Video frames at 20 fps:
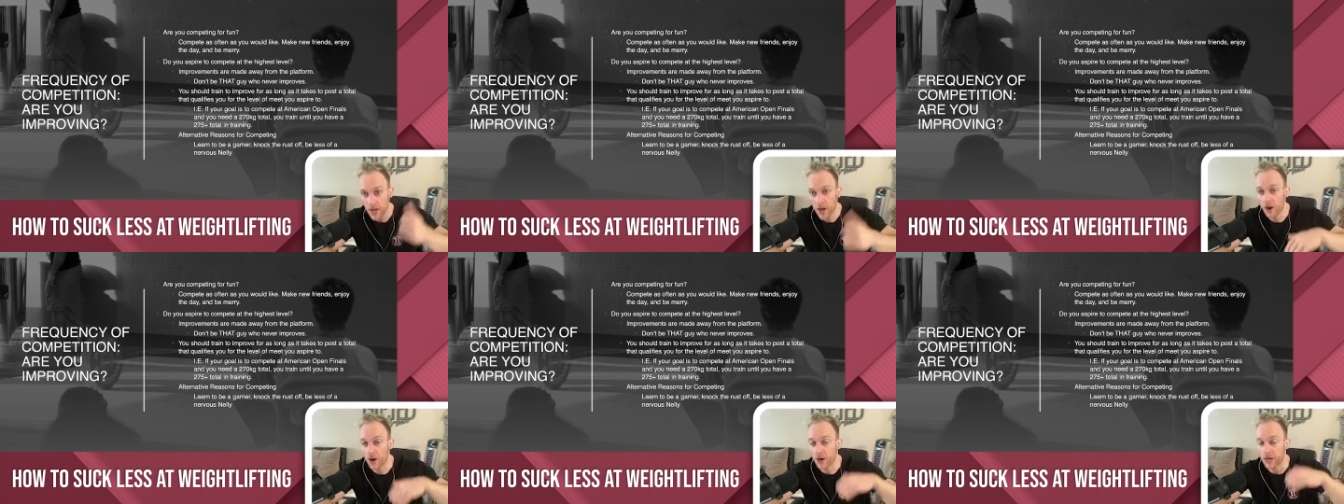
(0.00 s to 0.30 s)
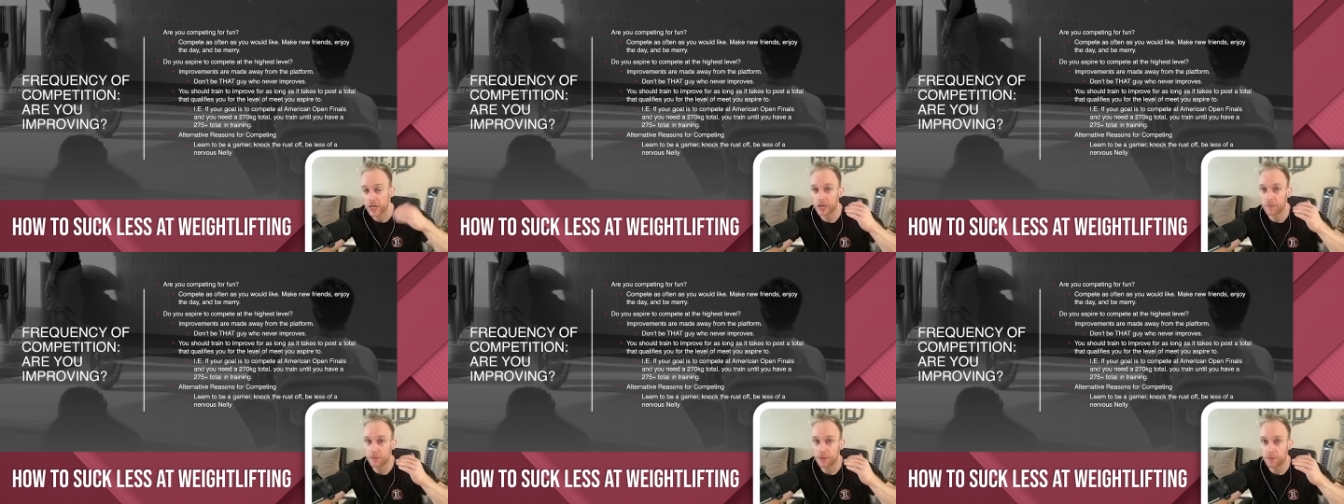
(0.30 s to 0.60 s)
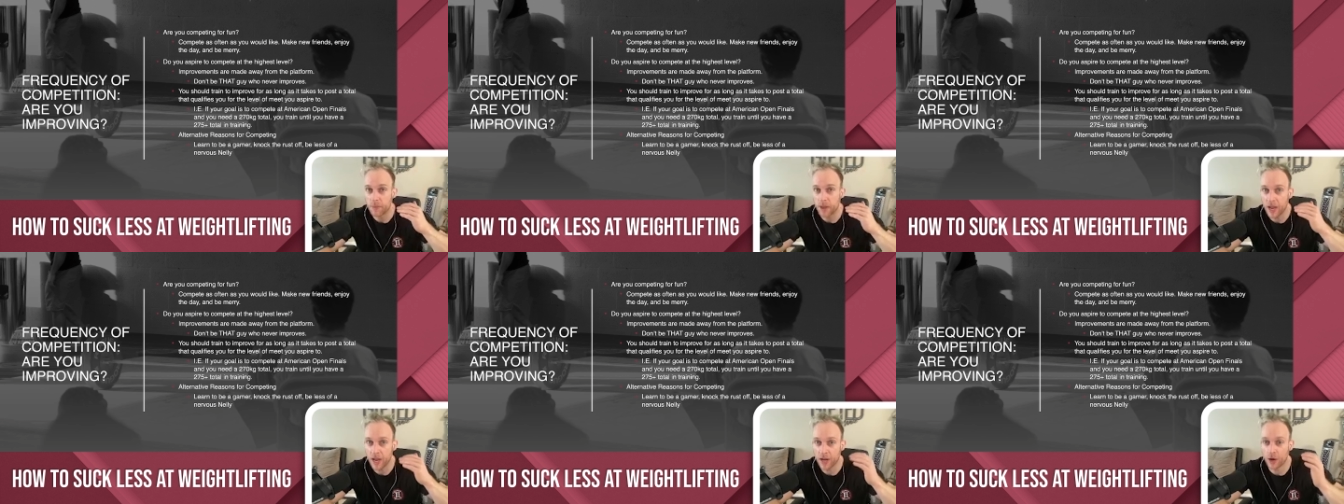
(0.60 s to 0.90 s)
are going to be
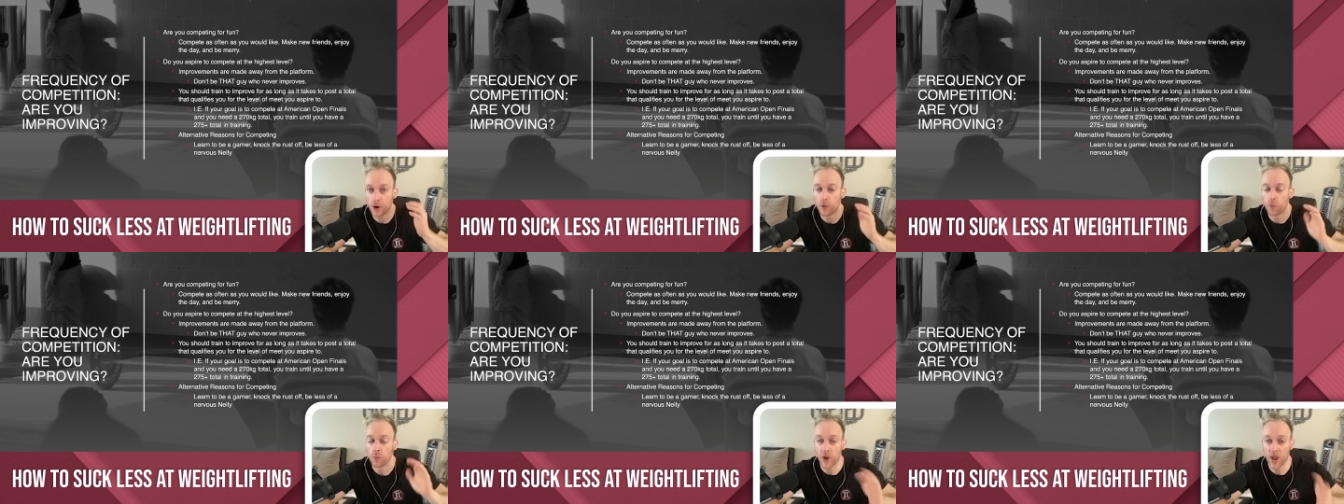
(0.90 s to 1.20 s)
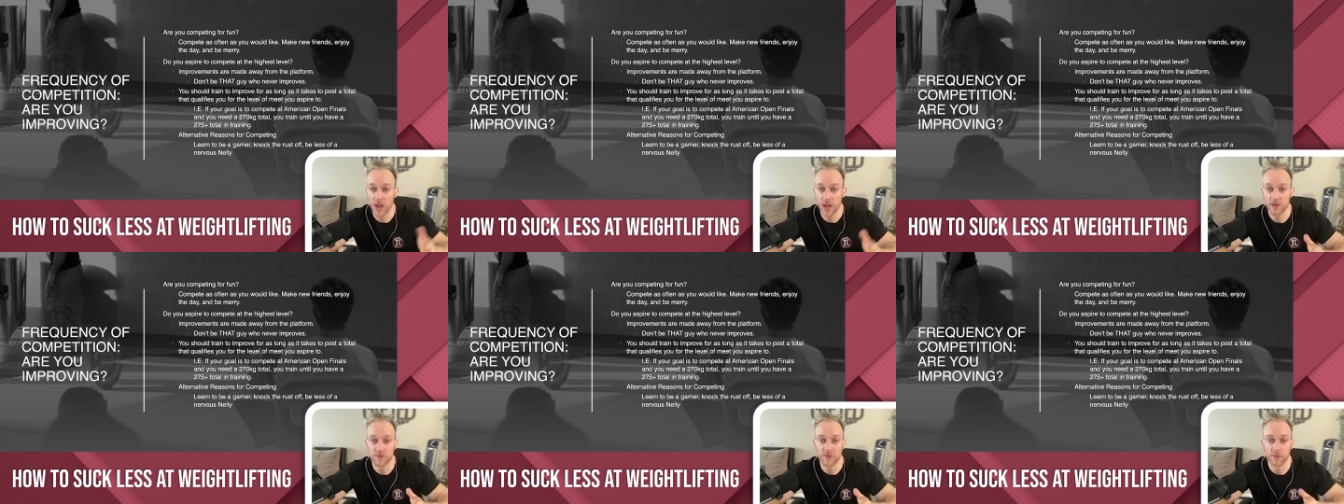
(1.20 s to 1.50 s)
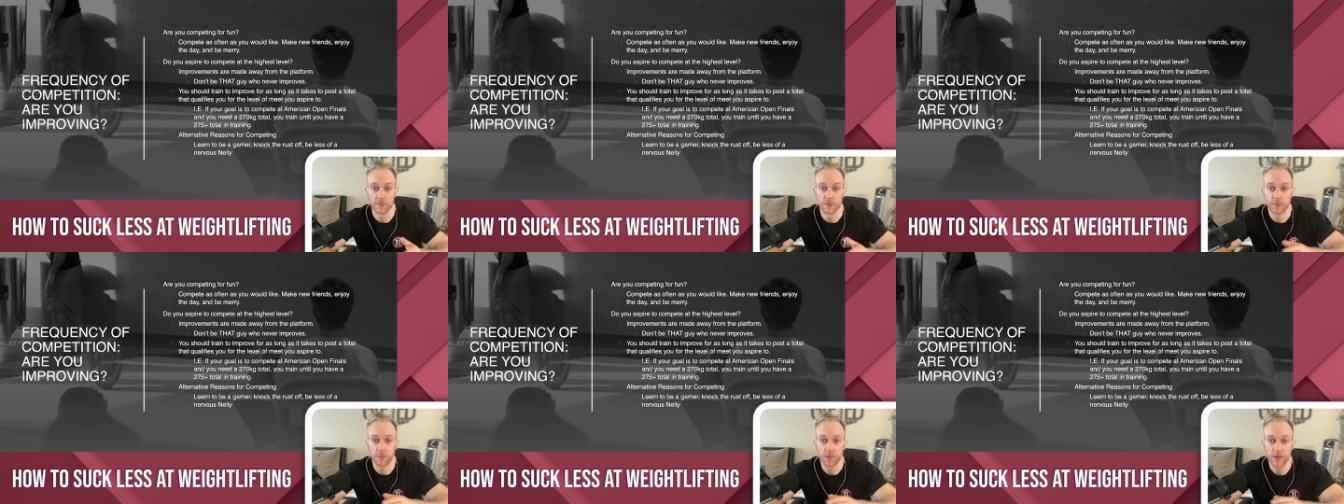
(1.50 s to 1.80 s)
made away
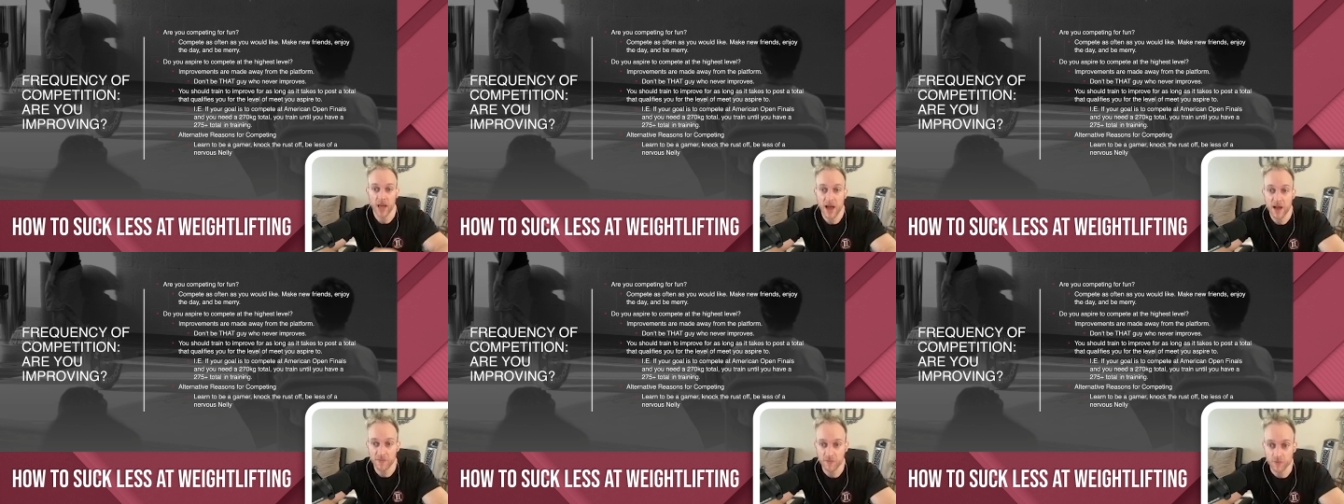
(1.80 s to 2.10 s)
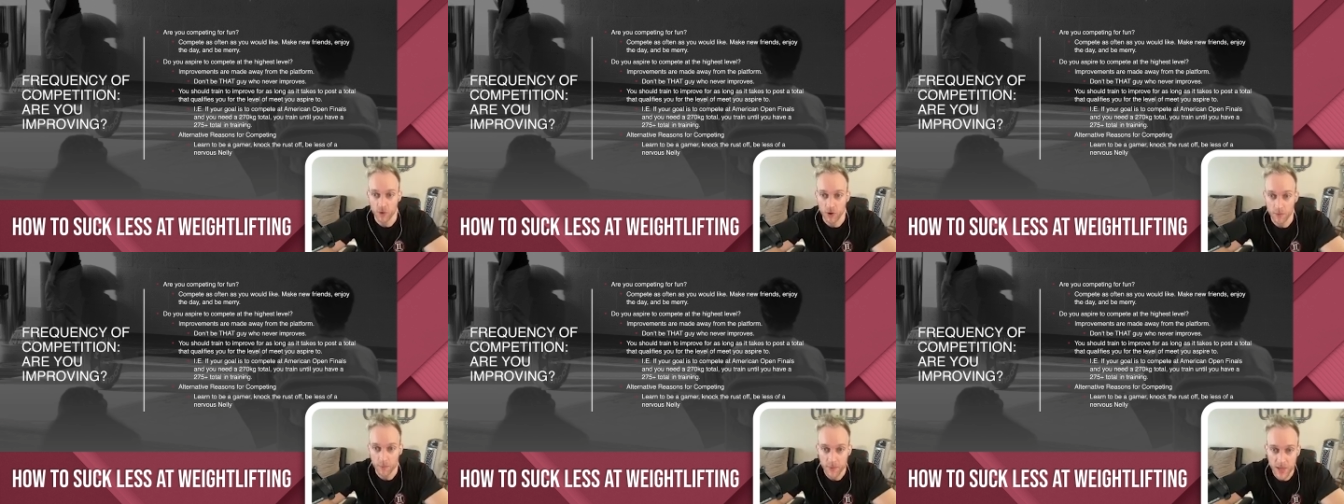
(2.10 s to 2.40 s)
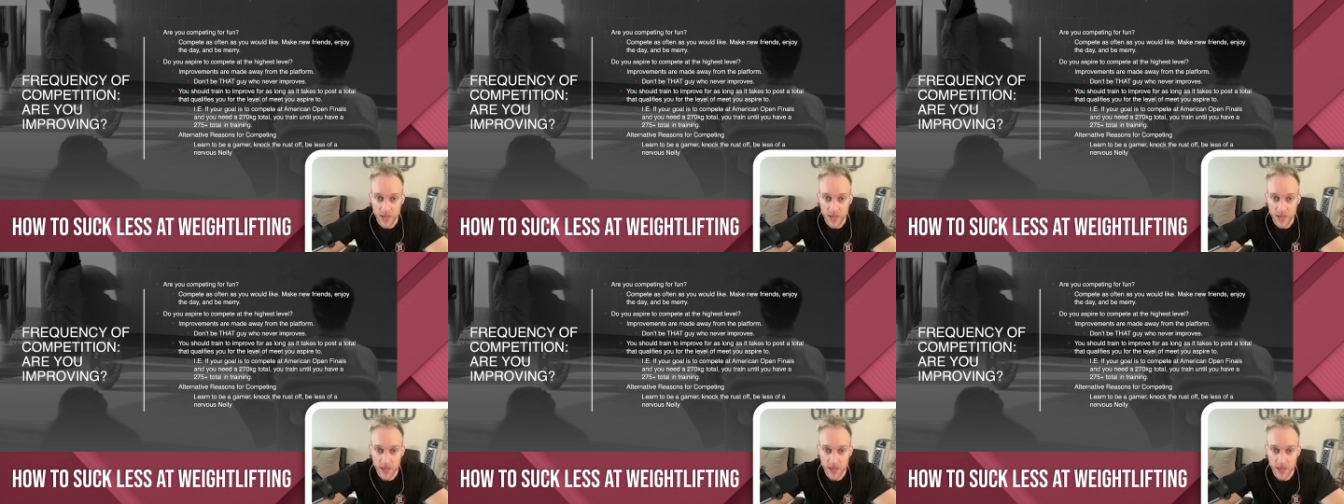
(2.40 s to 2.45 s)
from the platform.